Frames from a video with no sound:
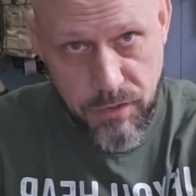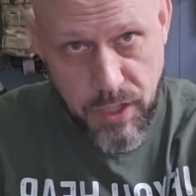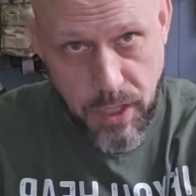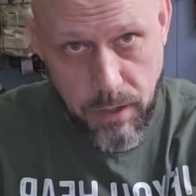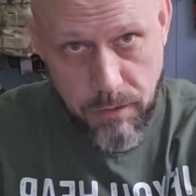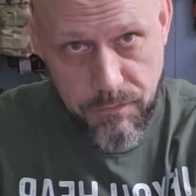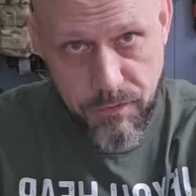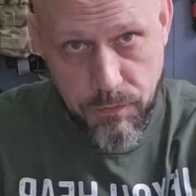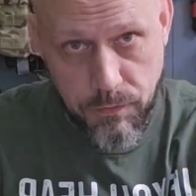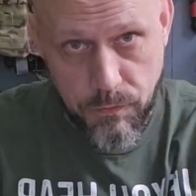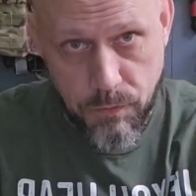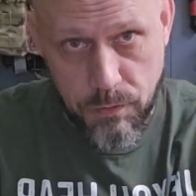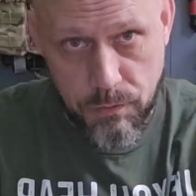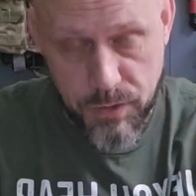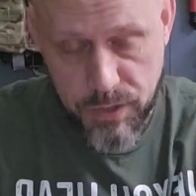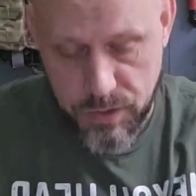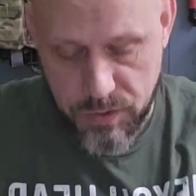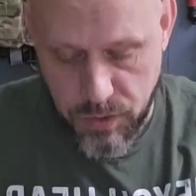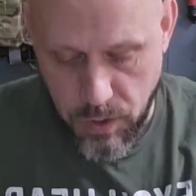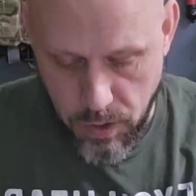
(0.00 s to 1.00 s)
the elephant in the room
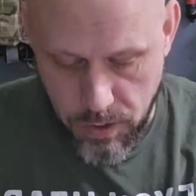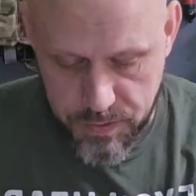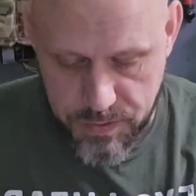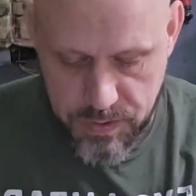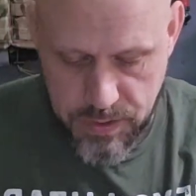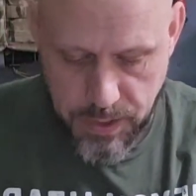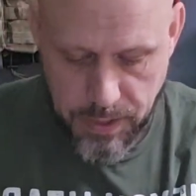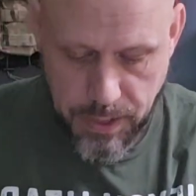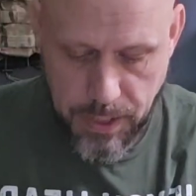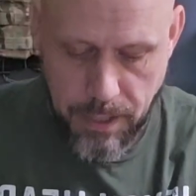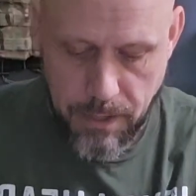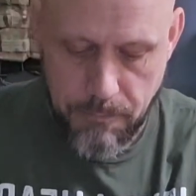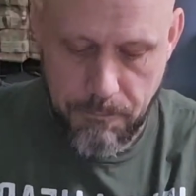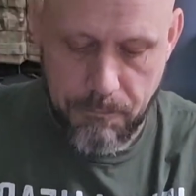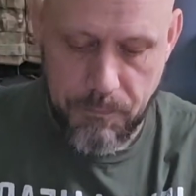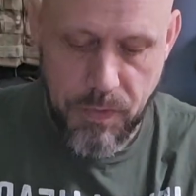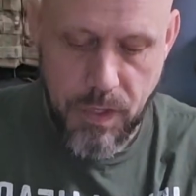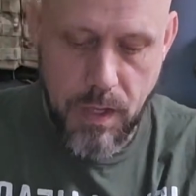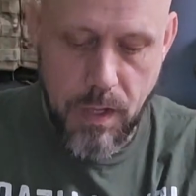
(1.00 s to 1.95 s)
with this card sticking out.